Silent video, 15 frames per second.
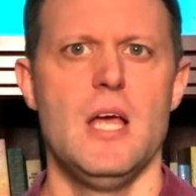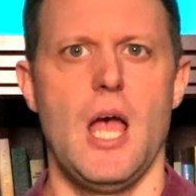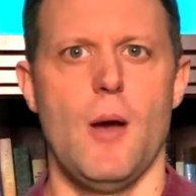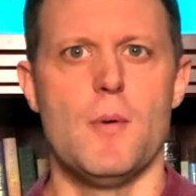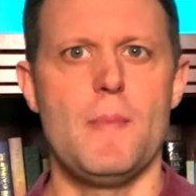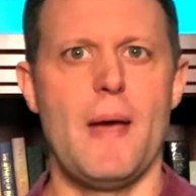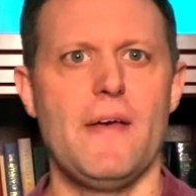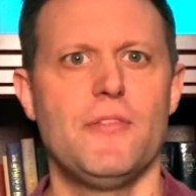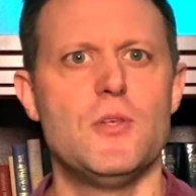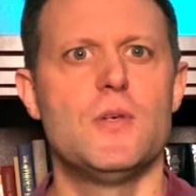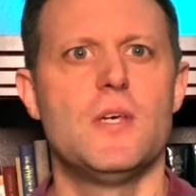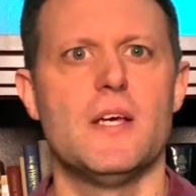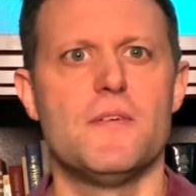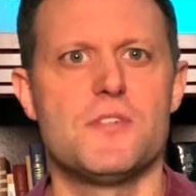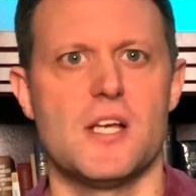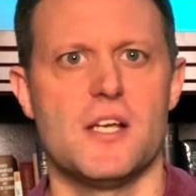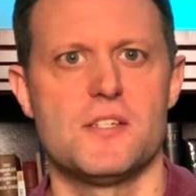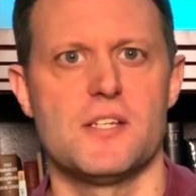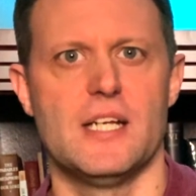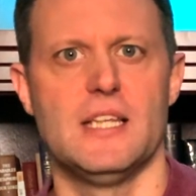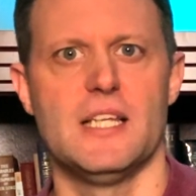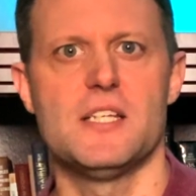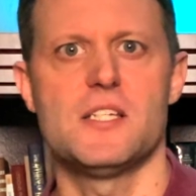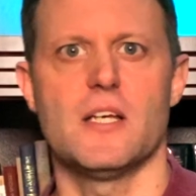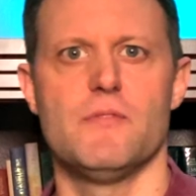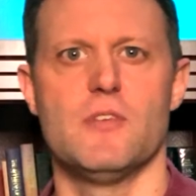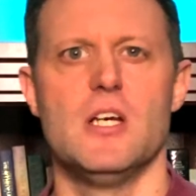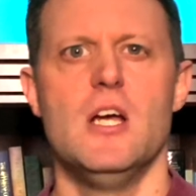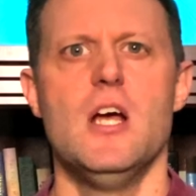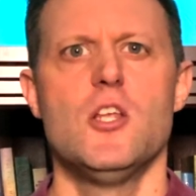And when Matthew gives us a list of
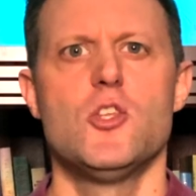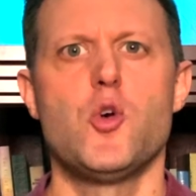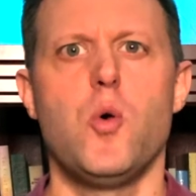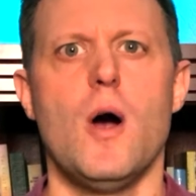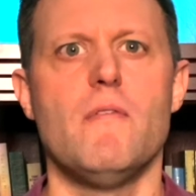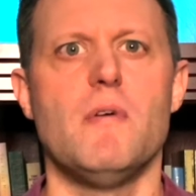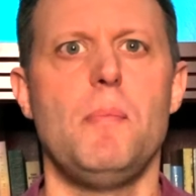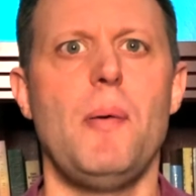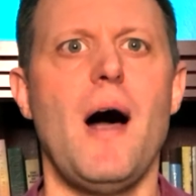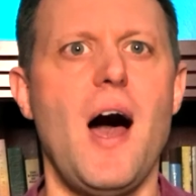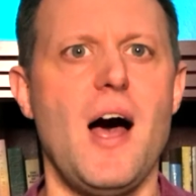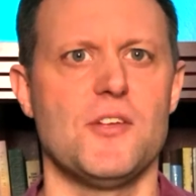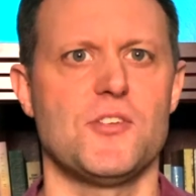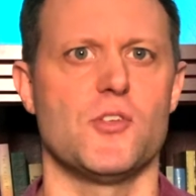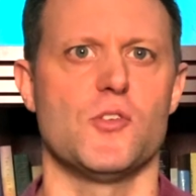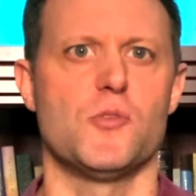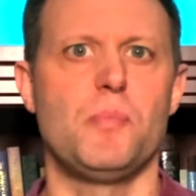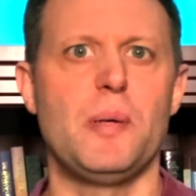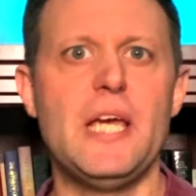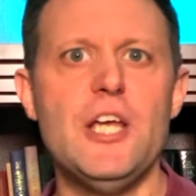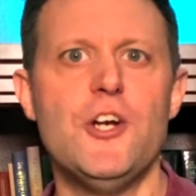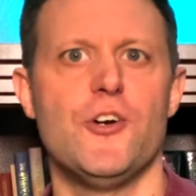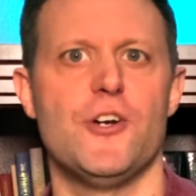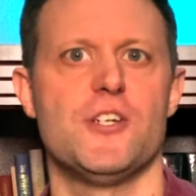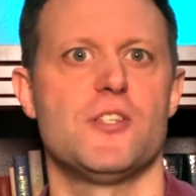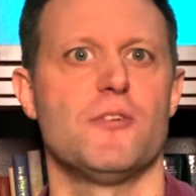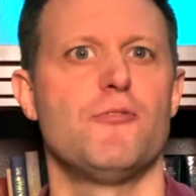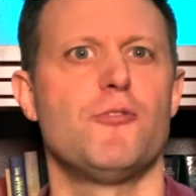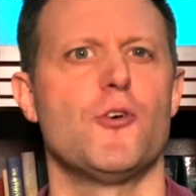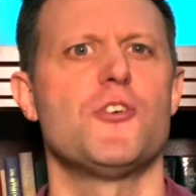the 12 apostles, Peter is
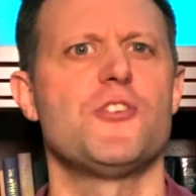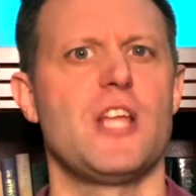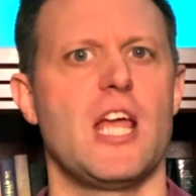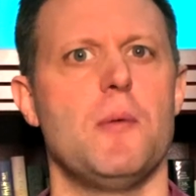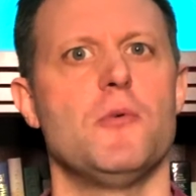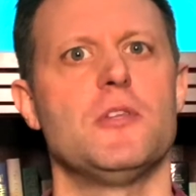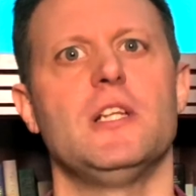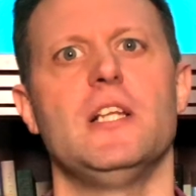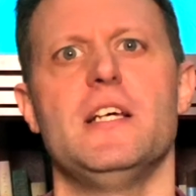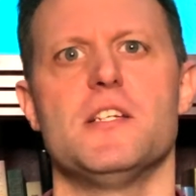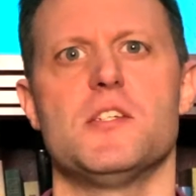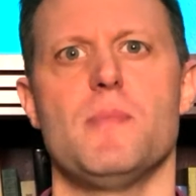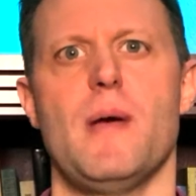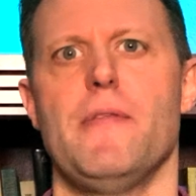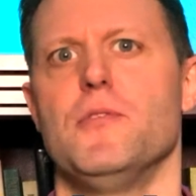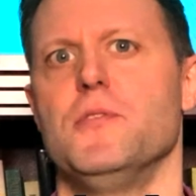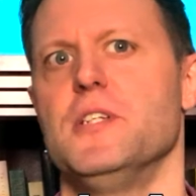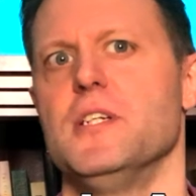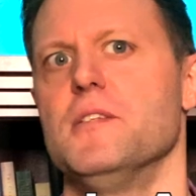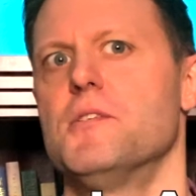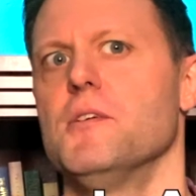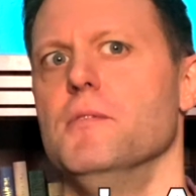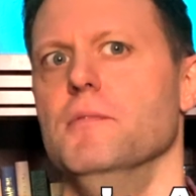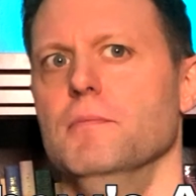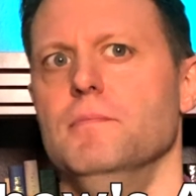the first name on the list, Matthew 10:2.